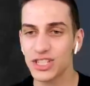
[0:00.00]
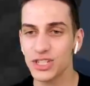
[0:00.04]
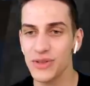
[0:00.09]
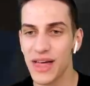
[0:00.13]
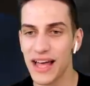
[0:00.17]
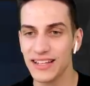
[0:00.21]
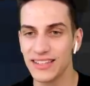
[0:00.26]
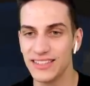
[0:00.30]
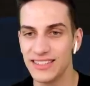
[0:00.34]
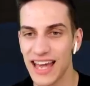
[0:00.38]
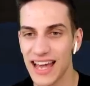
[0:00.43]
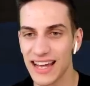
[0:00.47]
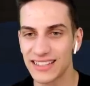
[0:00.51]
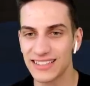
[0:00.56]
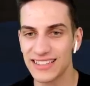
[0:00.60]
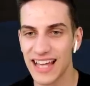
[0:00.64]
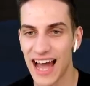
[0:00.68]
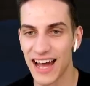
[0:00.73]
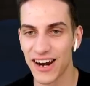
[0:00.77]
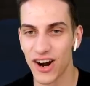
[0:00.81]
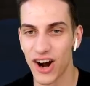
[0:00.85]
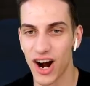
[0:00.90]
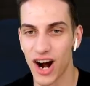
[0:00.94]
you that decked
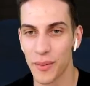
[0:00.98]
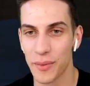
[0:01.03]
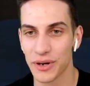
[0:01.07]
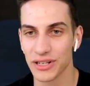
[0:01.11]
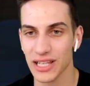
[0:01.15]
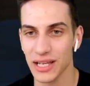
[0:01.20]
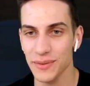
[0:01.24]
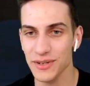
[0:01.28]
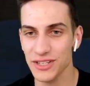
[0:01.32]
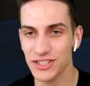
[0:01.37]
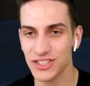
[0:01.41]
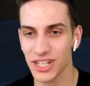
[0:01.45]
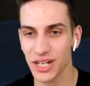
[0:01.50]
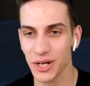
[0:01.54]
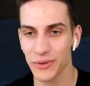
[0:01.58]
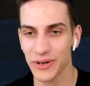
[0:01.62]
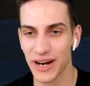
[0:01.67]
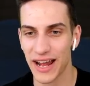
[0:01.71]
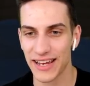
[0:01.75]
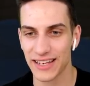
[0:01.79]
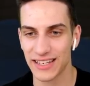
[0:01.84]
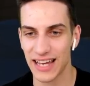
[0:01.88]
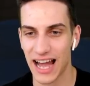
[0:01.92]
out armor. Let me show you
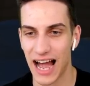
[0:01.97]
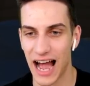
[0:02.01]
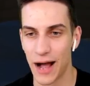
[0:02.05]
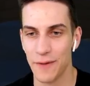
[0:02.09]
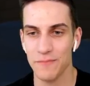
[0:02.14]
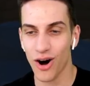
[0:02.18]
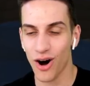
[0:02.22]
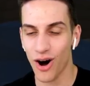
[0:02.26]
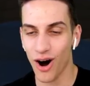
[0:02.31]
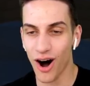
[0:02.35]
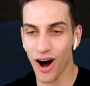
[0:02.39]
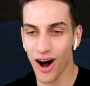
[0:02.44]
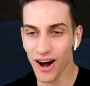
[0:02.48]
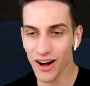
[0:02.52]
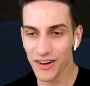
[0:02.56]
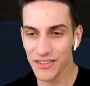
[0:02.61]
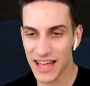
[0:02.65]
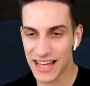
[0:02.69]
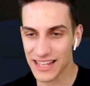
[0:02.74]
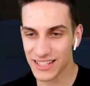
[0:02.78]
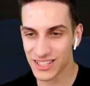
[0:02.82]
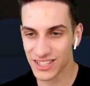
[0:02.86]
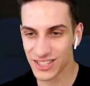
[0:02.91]
what I got. All
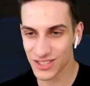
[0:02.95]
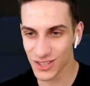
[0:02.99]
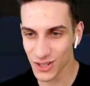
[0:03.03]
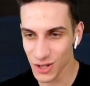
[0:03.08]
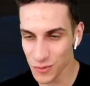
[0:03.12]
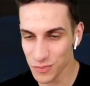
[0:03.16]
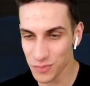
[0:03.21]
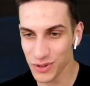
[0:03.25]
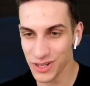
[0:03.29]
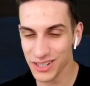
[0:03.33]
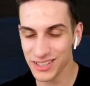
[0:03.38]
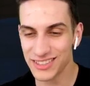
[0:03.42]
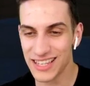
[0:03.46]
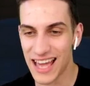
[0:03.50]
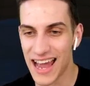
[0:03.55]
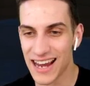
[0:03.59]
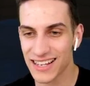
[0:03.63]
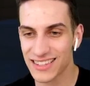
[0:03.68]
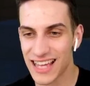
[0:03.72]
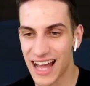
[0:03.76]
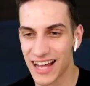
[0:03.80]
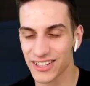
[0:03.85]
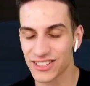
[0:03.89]
that super
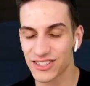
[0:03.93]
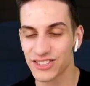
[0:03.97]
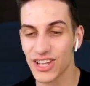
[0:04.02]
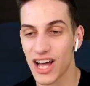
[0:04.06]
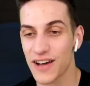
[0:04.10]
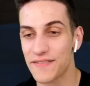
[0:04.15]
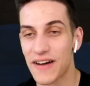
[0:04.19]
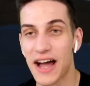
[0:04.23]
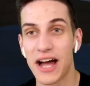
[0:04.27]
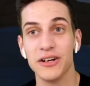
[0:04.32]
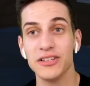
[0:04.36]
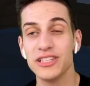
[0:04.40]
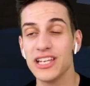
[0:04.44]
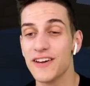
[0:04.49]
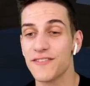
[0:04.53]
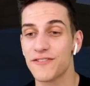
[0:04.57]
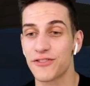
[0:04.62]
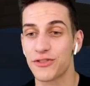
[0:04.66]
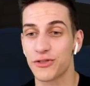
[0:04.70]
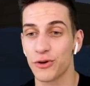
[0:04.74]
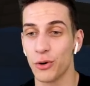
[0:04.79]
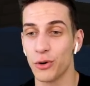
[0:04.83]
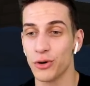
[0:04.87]
decked out stuff. I only
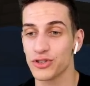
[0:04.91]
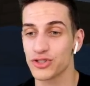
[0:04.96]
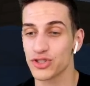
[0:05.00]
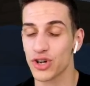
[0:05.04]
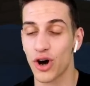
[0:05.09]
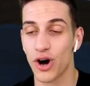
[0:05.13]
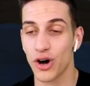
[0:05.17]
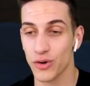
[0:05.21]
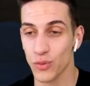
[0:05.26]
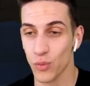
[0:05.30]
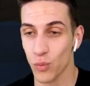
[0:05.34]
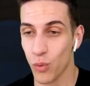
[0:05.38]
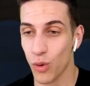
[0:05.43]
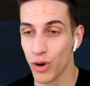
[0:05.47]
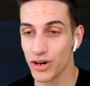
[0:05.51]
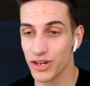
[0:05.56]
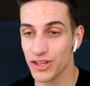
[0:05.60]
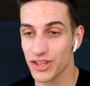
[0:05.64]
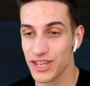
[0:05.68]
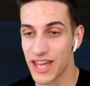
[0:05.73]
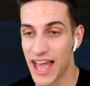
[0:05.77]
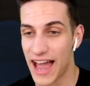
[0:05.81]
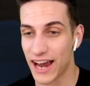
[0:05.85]
have thorns on one
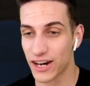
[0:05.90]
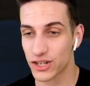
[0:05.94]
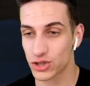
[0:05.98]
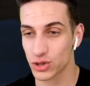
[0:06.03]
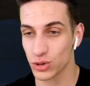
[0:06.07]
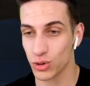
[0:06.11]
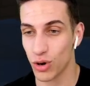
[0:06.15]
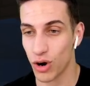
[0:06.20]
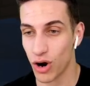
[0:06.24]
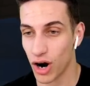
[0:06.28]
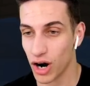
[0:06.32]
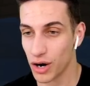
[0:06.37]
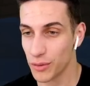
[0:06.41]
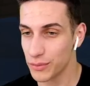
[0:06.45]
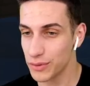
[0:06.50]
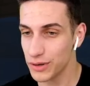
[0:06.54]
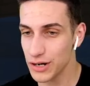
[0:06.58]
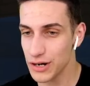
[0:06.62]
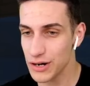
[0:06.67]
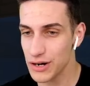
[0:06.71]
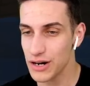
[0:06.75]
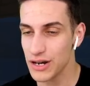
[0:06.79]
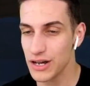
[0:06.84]
of the actual
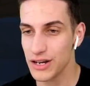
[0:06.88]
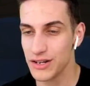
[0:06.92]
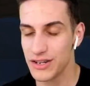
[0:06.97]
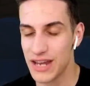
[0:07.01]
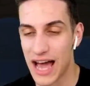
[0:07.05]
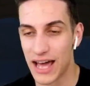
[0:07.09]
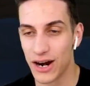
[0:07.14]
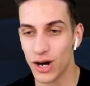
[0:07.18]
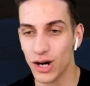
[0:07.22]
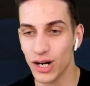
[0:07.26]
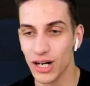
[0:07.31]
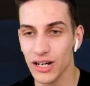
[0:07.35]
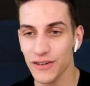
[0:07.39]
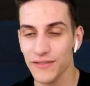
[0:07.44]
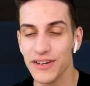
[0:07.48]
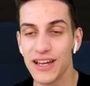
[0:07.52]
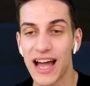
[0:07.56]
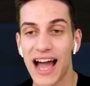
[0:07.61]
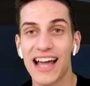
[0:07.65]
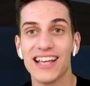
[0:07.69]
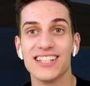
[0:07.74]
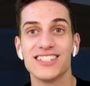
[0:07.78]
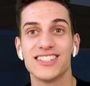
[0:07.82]
armor. Not all of
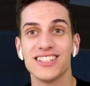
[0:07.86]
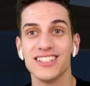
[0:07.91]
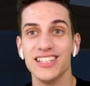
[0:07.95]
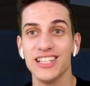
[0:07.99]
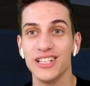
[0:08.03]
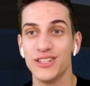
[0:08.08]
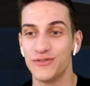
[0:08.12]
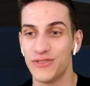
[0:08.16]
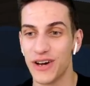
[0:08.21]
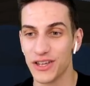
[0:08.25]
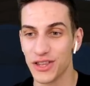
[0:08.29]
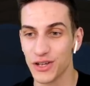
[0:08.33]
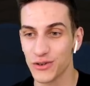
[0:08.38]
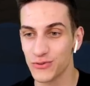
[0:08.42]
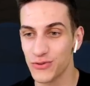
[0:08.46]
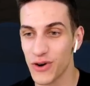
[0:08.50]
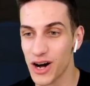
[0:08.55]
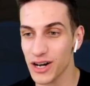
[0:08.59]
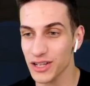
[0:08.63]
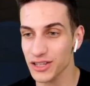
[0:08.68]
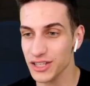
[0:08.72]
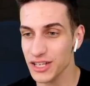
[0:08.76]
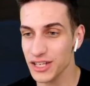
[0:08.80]
it. I still need Feather
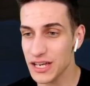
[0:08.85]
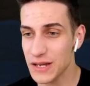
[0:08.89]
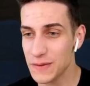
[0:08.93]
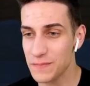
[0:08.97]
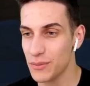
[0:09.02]
Falling.